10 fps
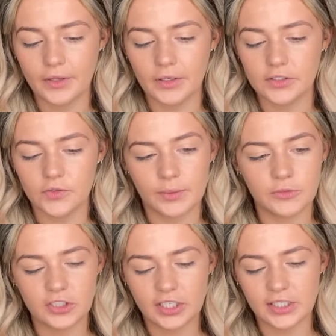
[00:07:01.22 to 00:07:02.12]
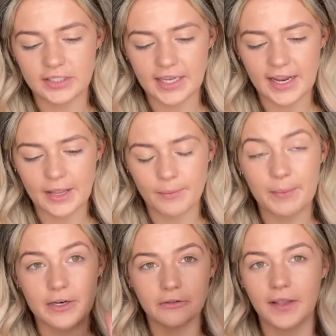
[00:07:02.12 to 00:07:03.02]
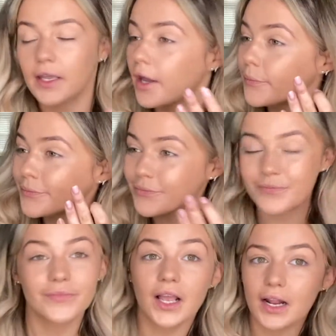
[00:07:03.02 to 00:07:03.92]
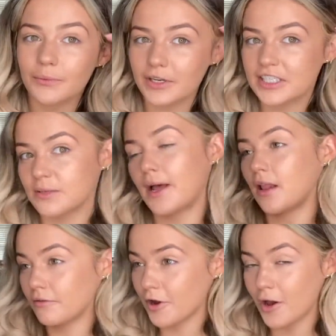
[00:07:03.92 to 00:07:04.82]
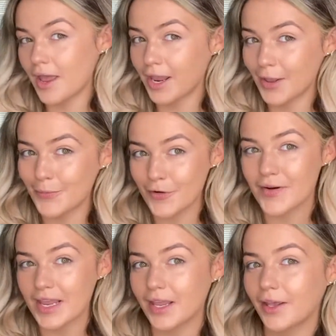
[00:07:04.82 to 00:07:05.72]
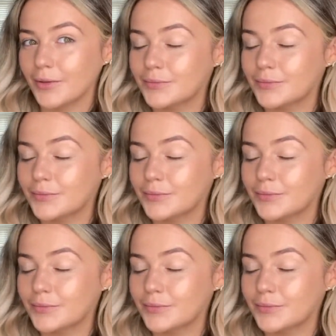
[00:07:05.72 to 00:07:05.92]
So I'm just gonna take my middle finger and I'm gonna smile. I've got a mirror here.